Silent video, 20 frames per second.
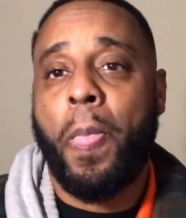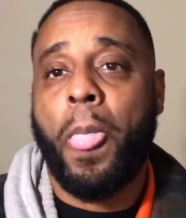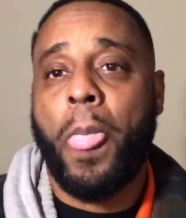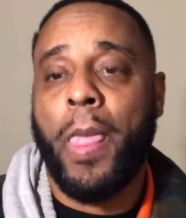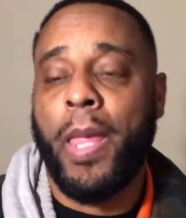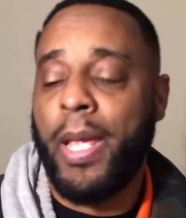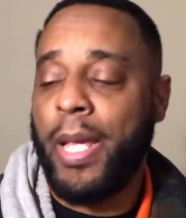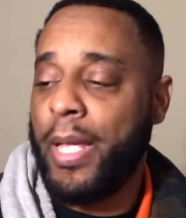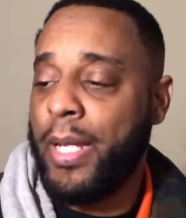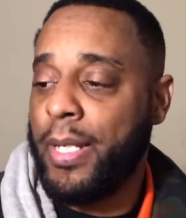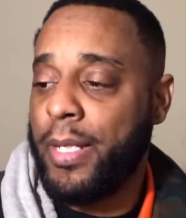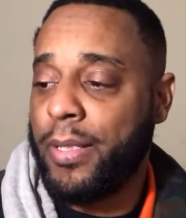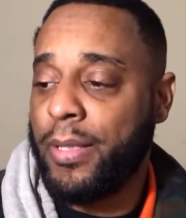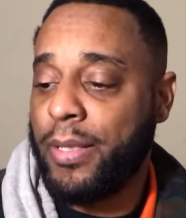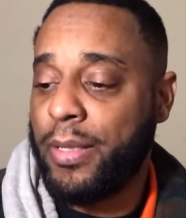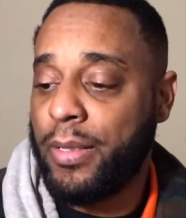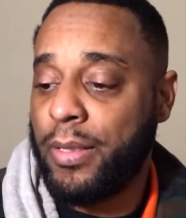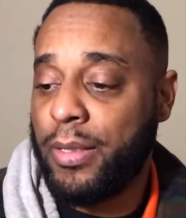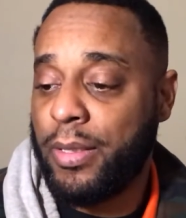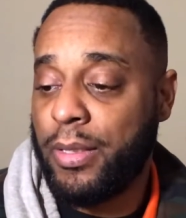And
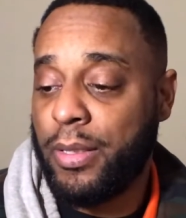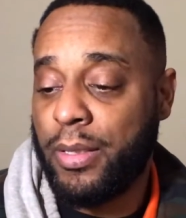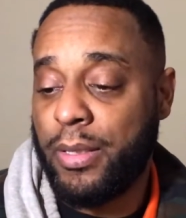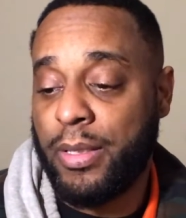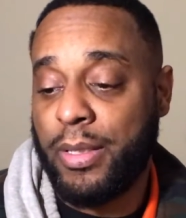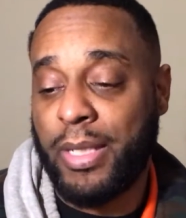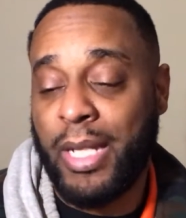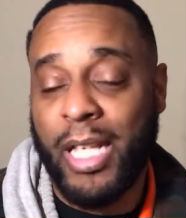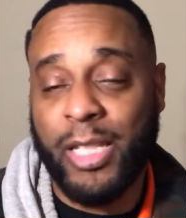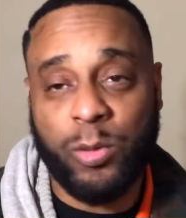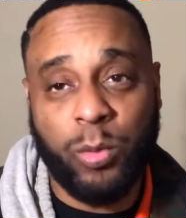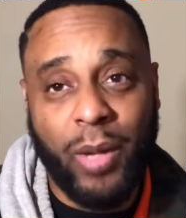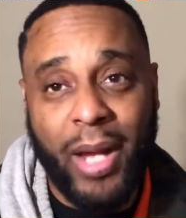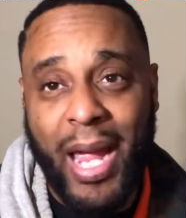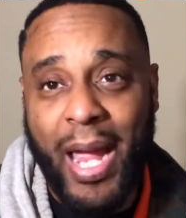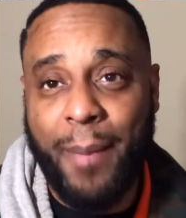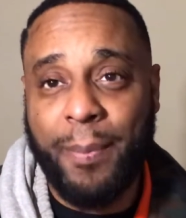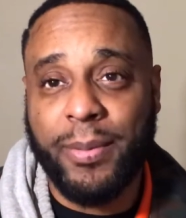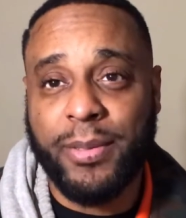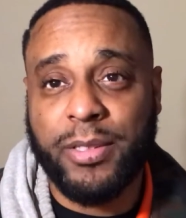that's what
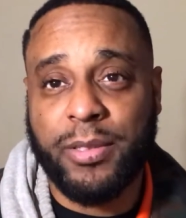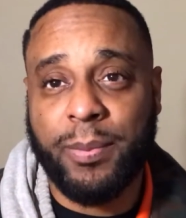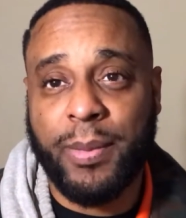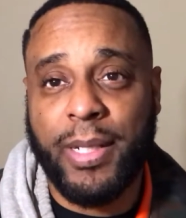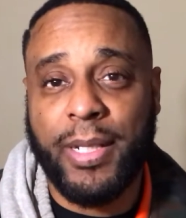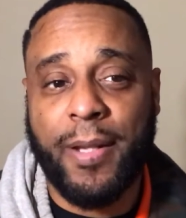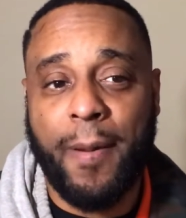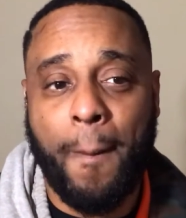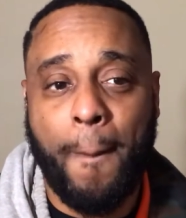happens, man.